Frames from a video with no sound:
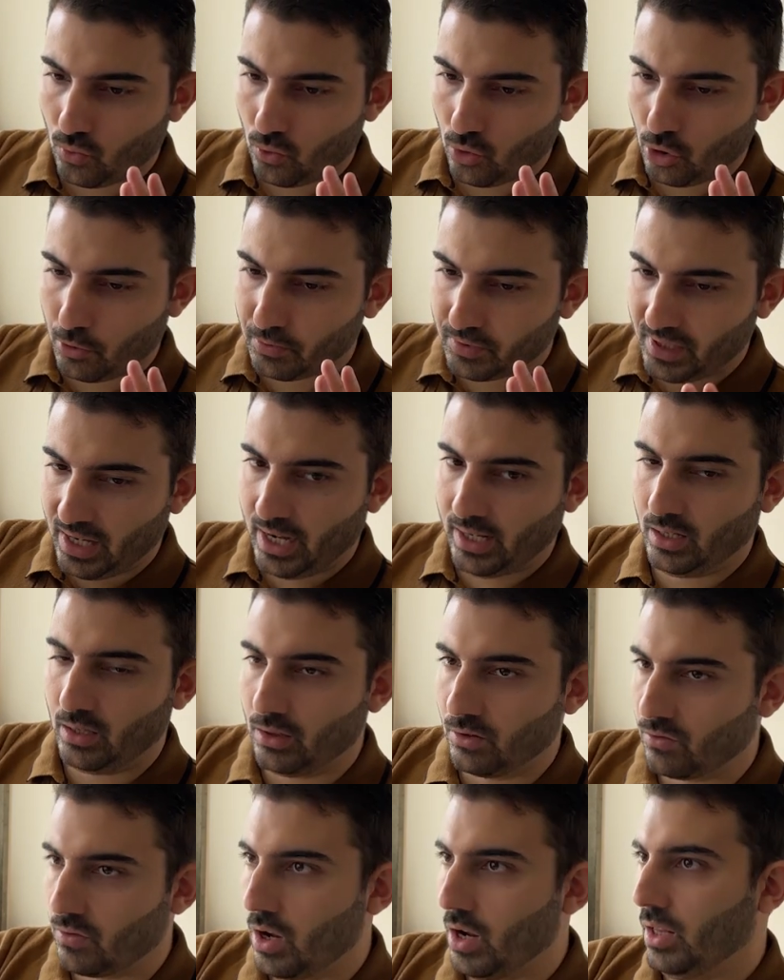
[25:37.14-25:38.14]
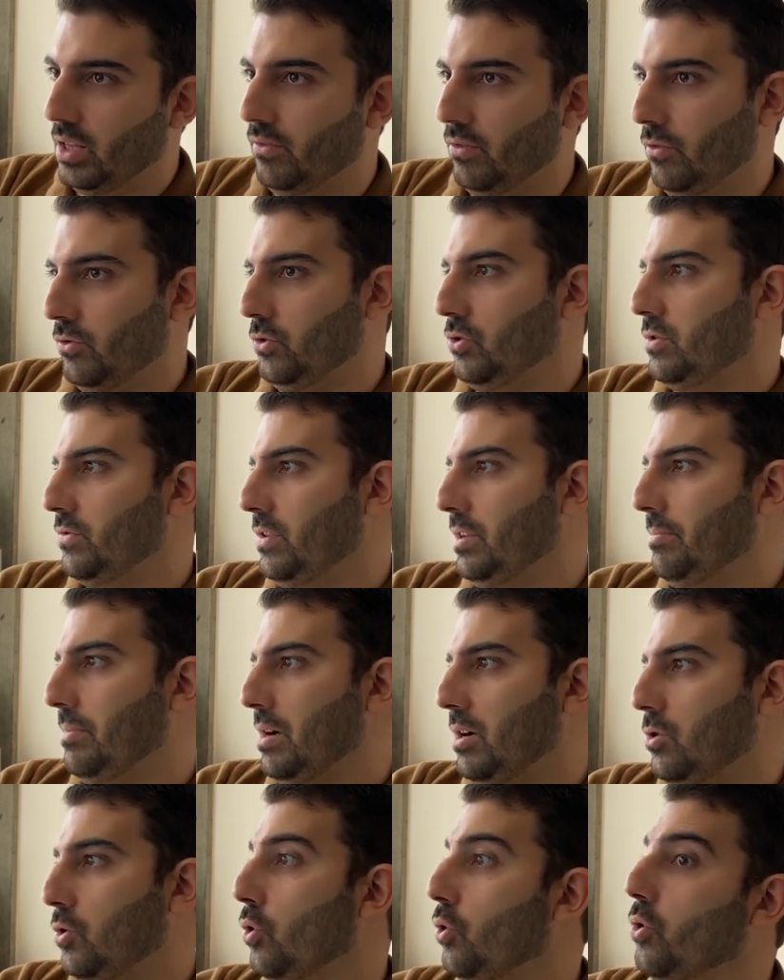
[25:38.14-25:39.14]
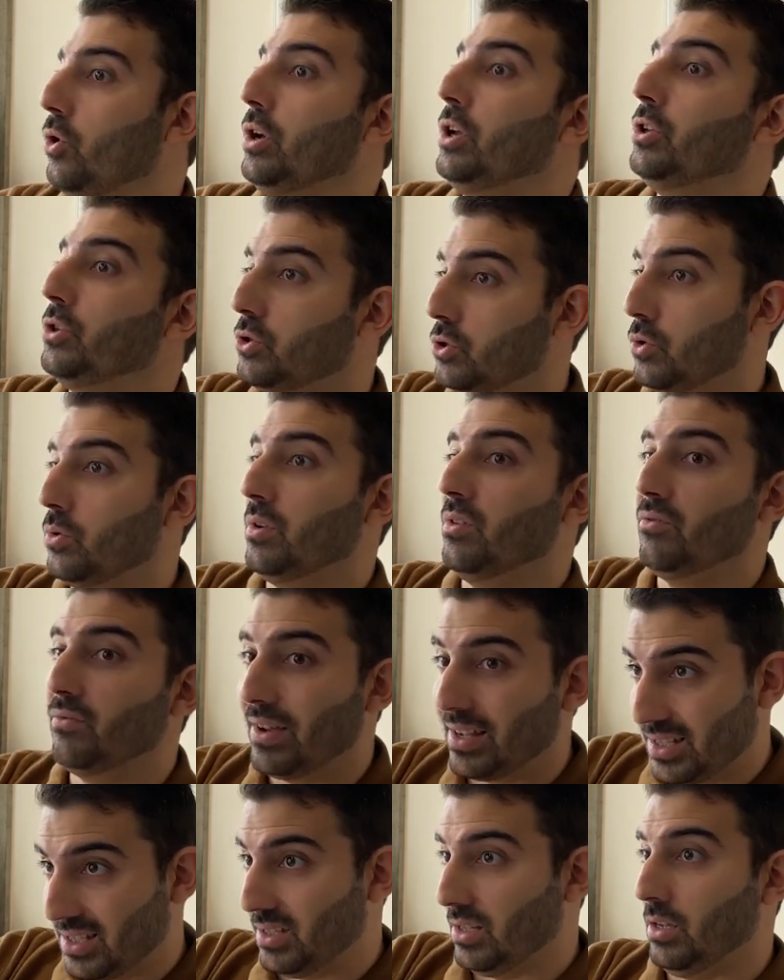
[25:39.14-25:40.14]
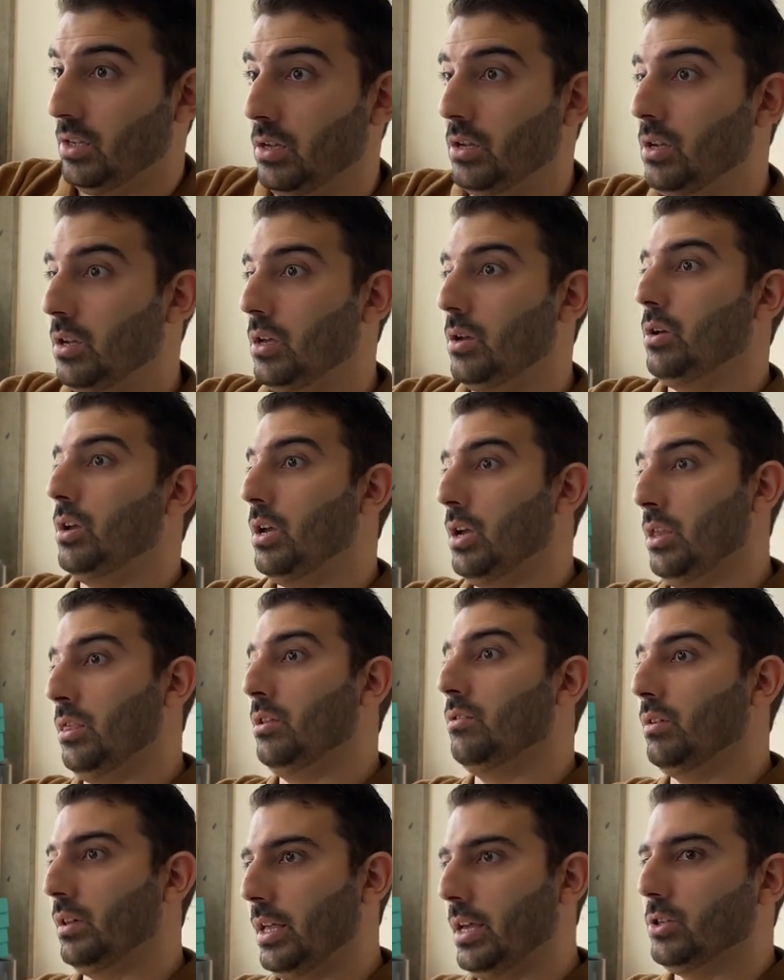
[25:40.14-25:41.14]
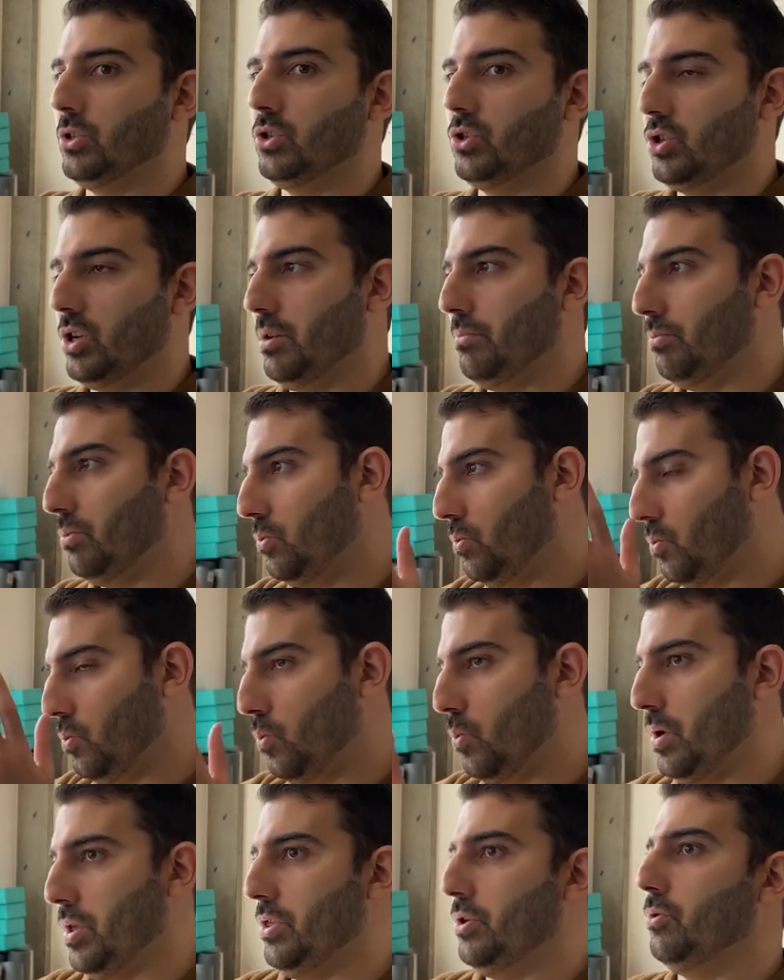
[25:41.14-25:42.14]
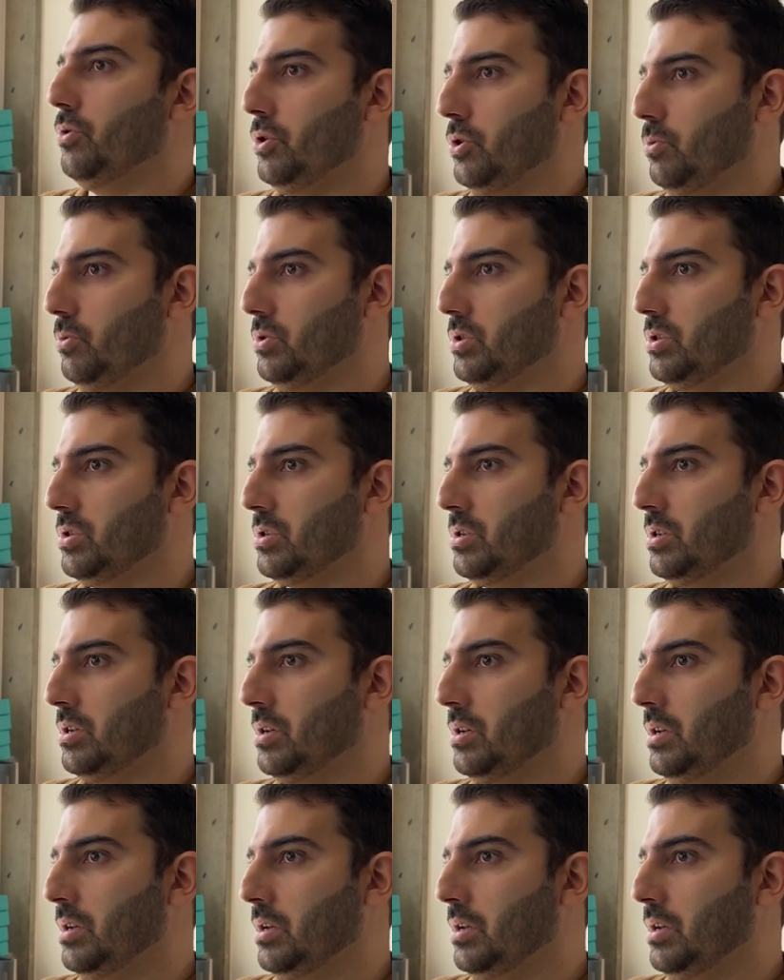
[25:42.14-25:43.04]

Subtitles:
obtaining the right level of user feedback or into investing in the relationship with your users.